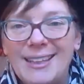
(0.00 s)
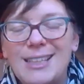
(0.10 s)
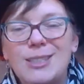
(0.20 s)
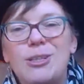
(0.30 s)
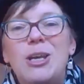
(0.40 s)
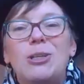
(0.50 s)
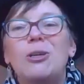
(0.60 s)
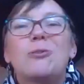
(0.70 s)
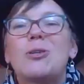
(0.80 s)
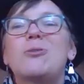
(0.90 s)
That's,
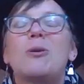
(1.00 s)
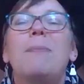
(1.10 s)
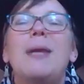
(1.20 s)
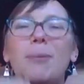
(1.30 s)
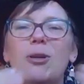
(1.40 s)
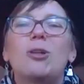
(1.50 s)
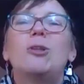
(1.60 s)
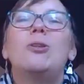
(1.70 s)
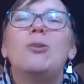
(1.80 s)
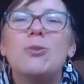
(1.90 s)
so people are
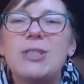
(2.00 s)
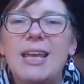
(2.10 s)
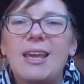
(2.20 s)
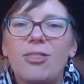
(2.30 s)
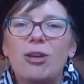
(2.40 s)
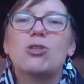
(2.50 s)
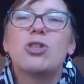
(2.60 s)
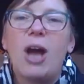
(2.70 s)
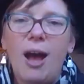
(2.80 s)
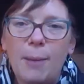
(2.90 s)
losing their
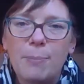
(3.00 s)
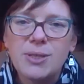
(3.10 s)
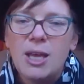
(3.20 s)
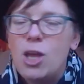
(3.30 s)
jobs